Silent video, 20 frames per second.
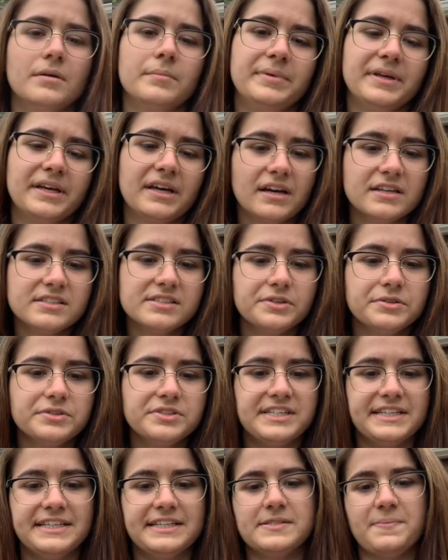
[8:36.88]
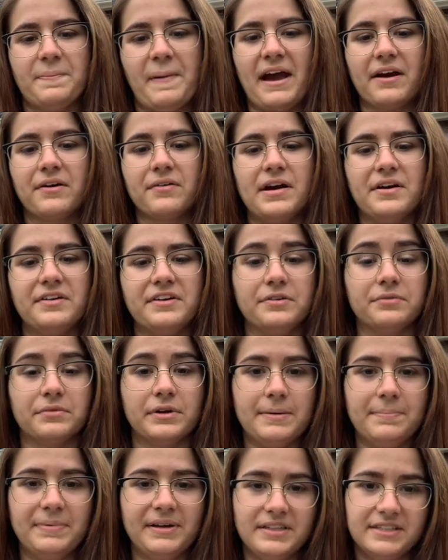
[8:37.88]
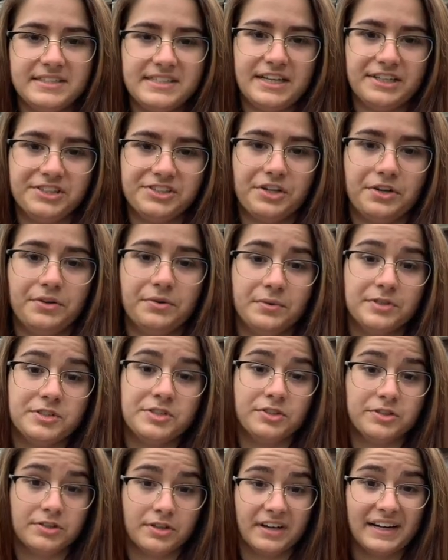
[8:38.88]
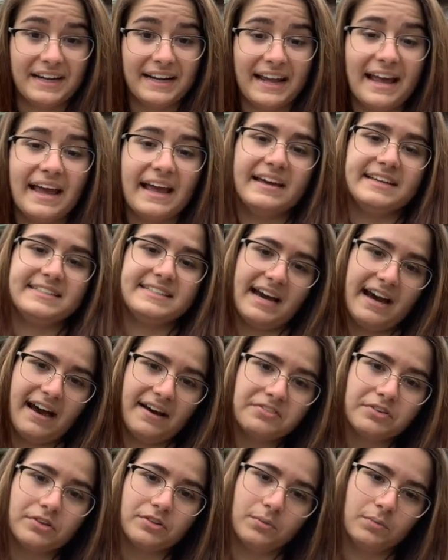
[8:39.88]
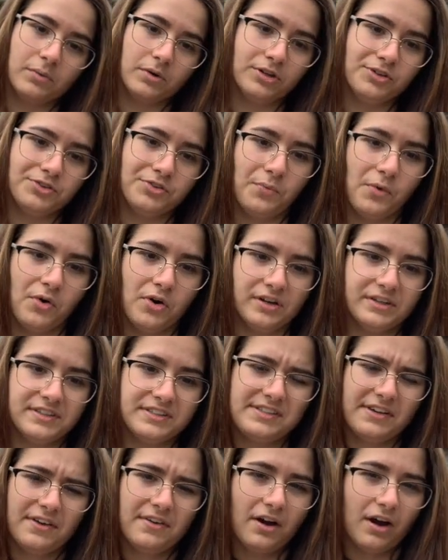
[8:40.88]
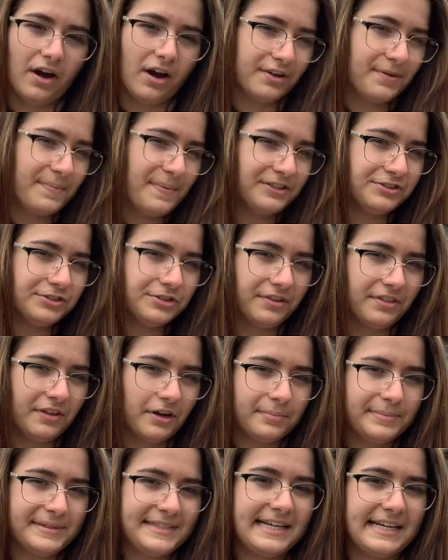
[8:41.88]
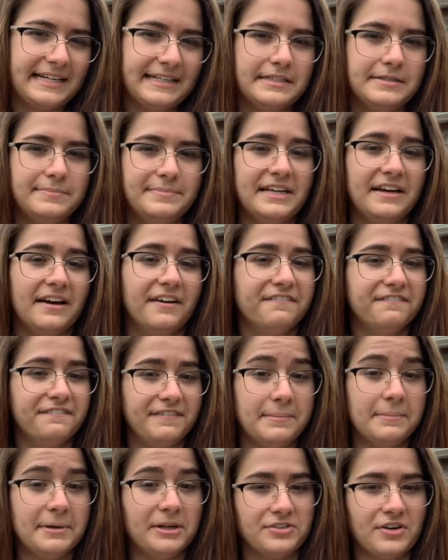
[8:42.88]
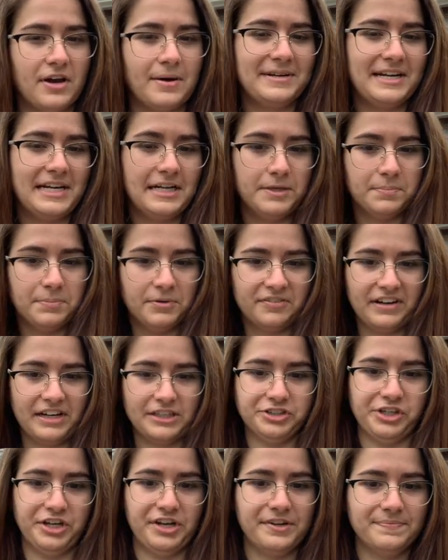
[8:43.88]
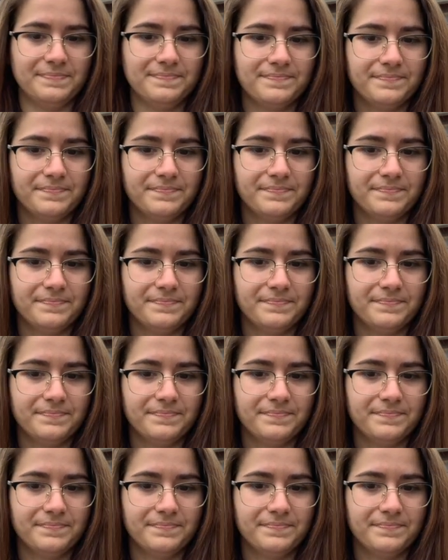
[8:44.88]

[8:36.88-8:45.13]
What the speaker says: Because OT's background in rehabilitation was during and after the World Wars, occupational therapy tended to be a female-dominated profession.